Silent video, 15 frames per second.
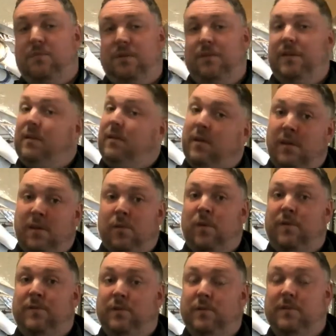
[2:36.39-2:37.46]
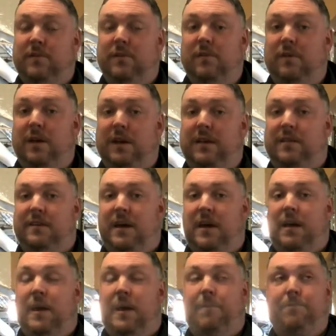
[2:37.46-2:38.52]
One from we talked to is
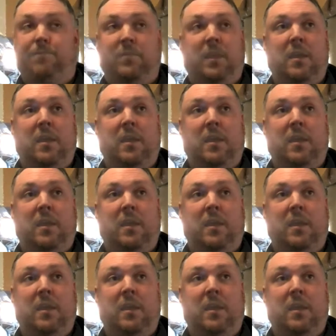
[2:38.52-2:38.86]
a